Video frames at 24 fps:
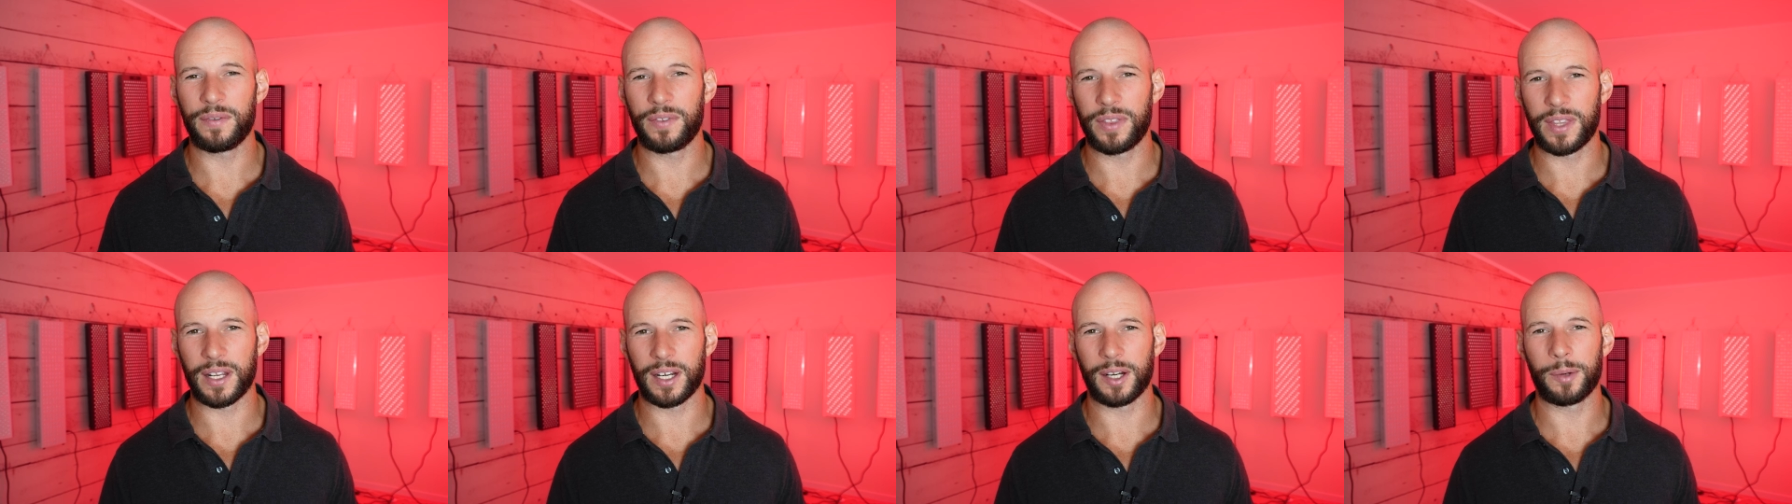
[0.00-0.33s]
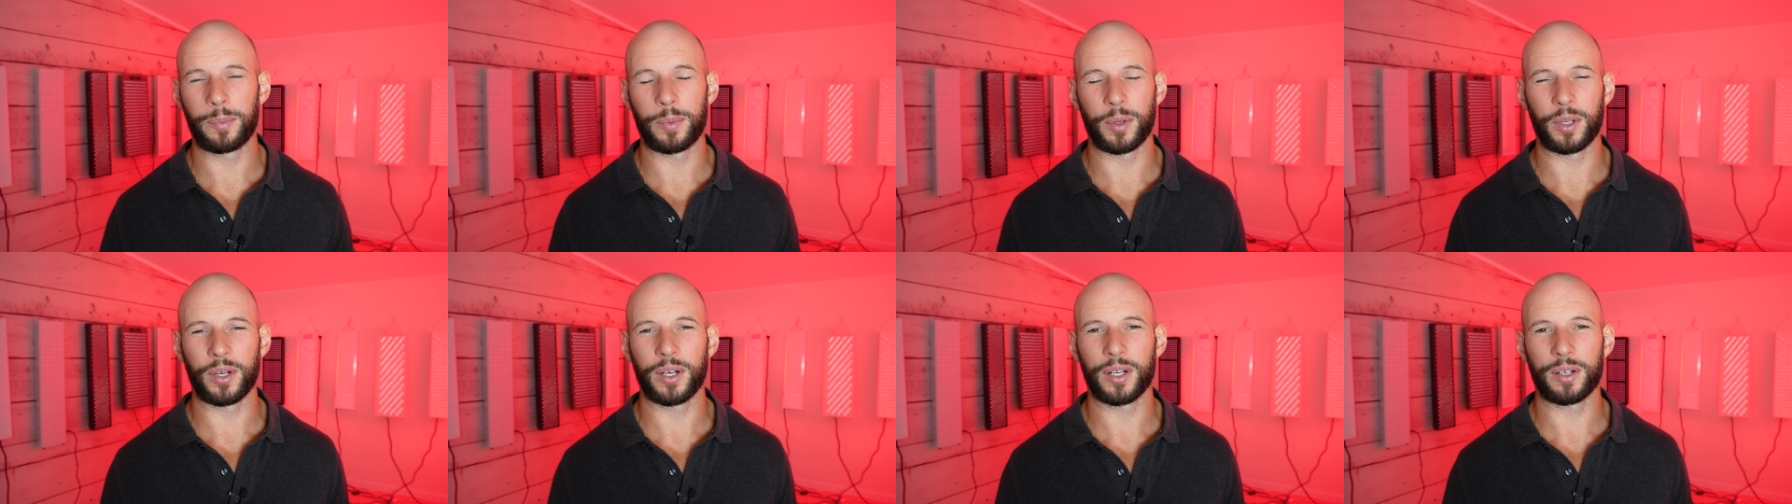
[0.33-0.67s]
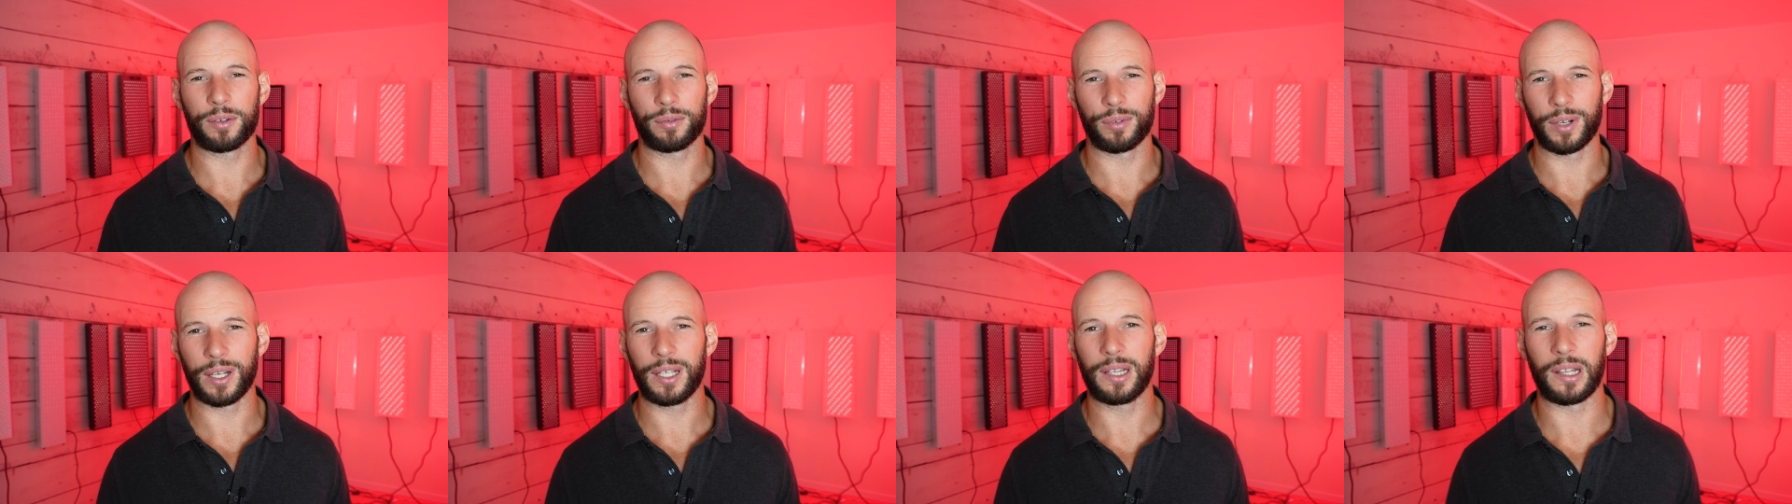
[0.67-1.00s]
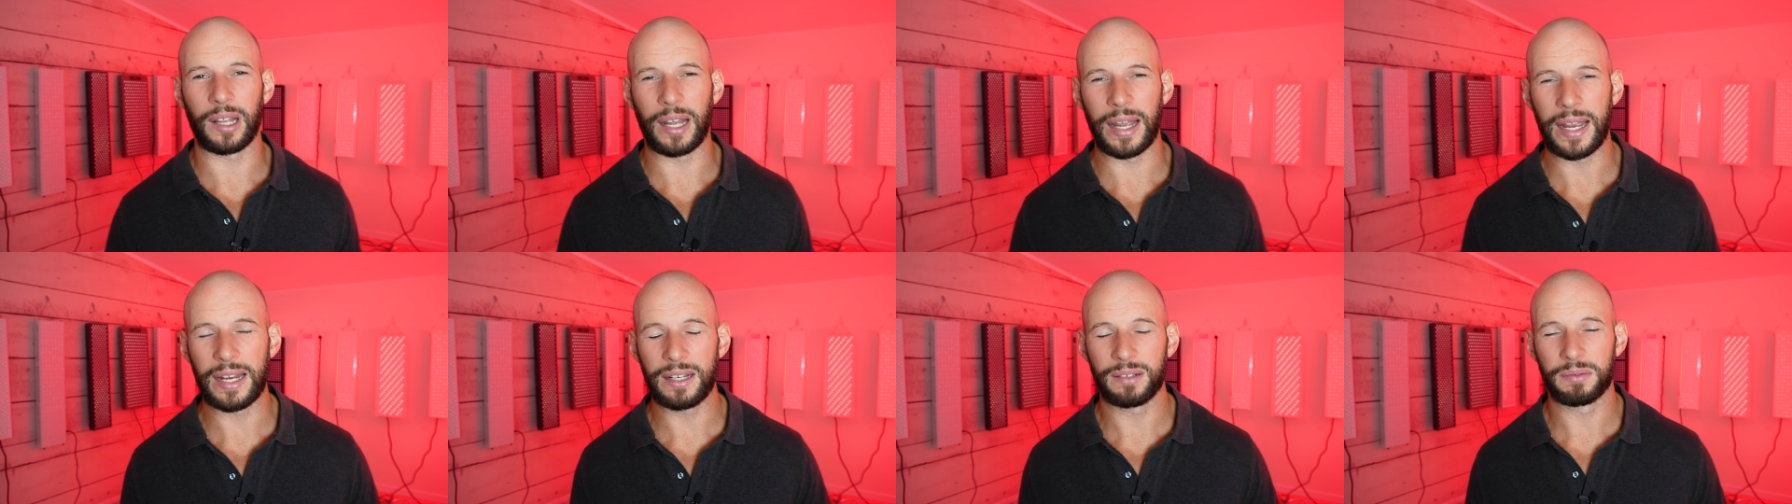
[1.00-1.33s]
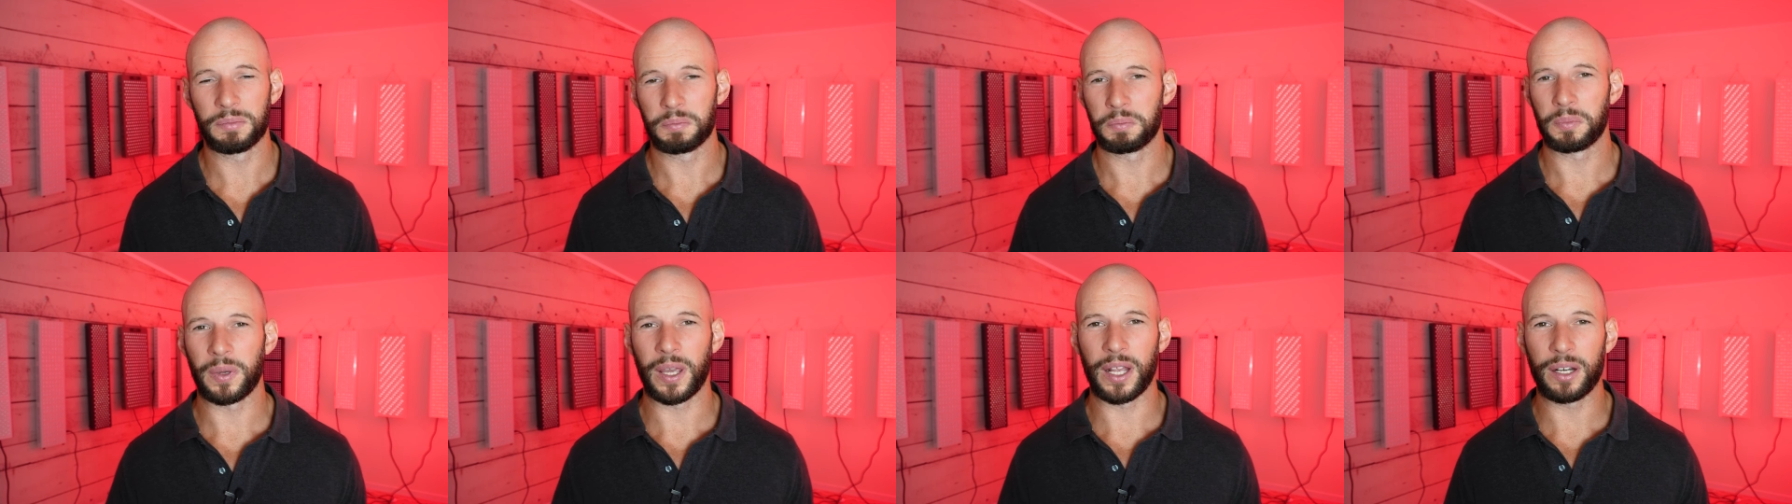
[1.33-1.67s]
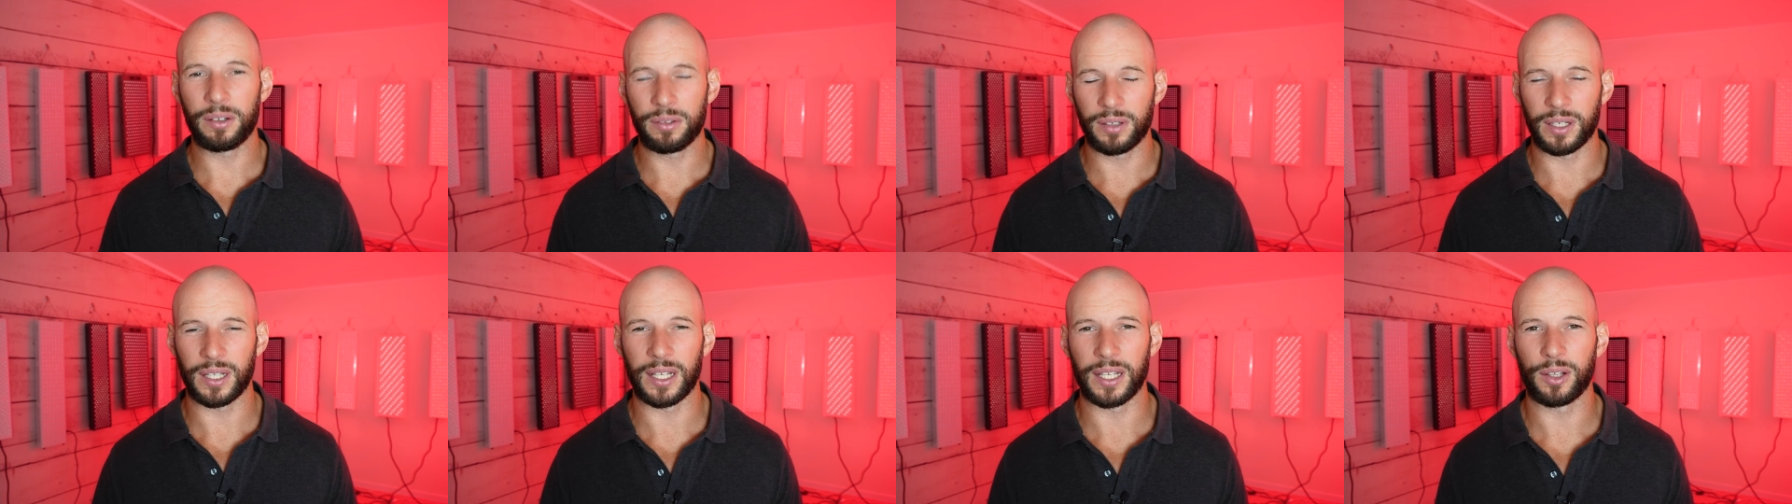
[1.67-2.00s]
of therapeutic red light at a
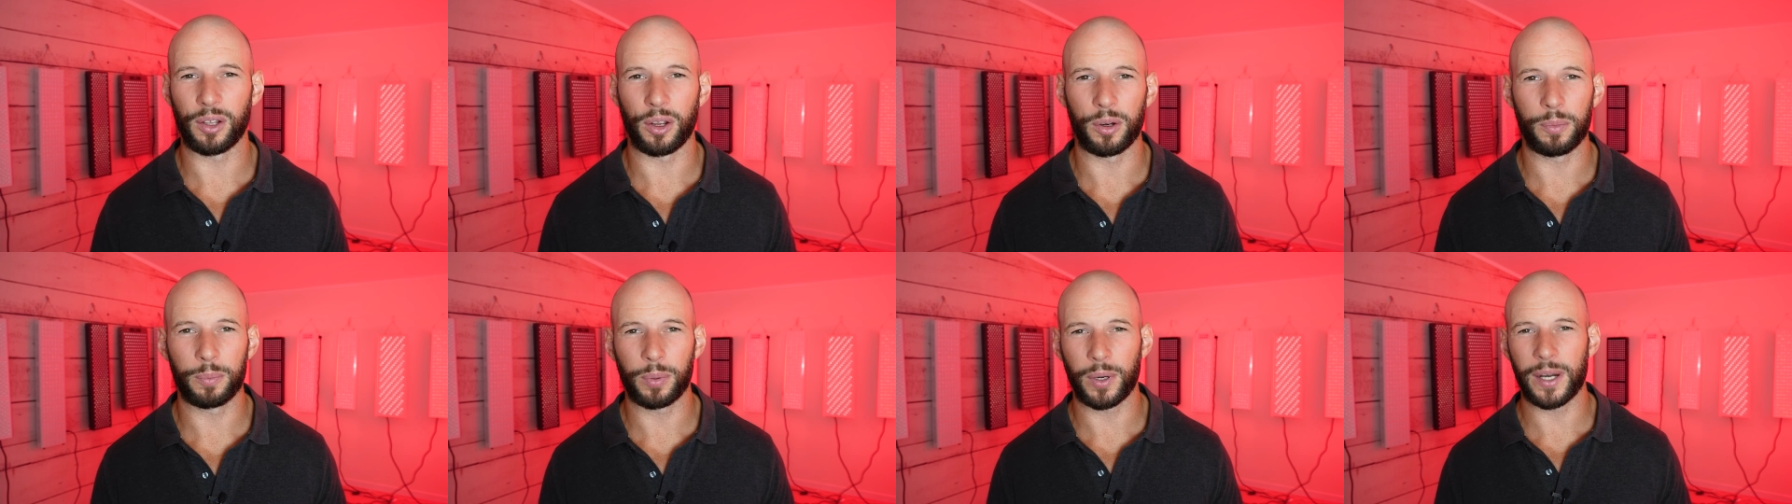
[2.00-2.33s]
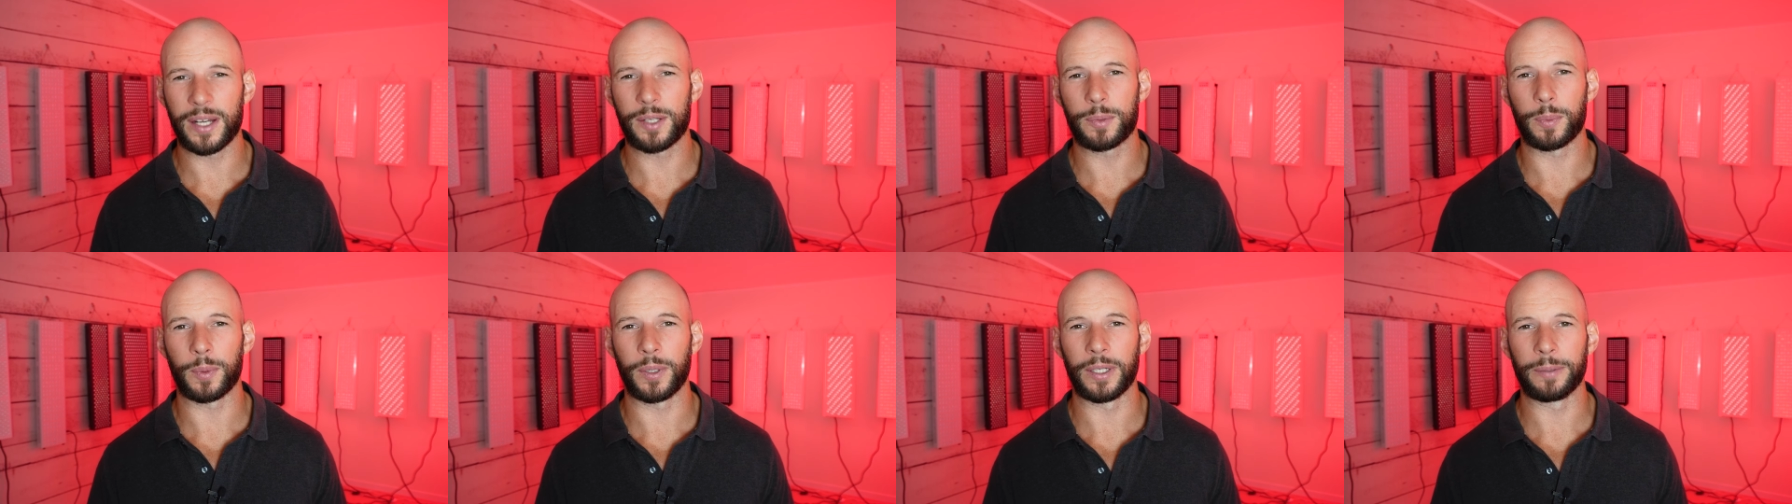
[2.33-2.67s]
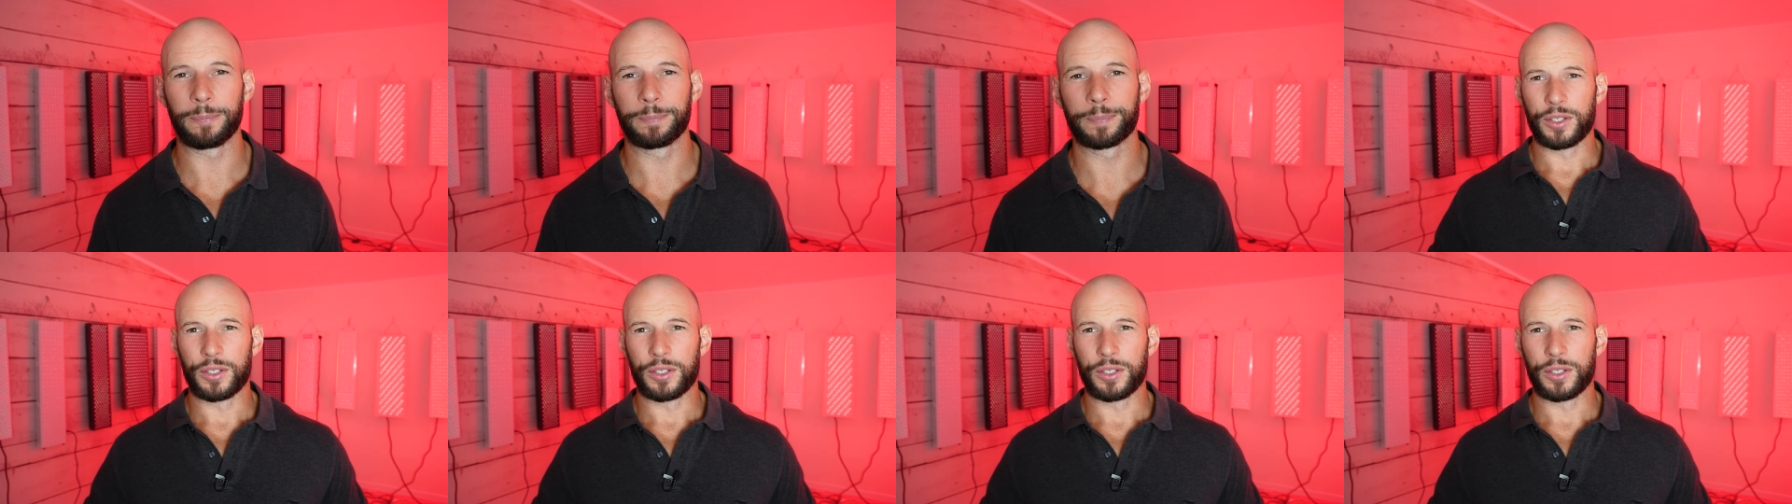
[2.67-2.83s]
really low price point.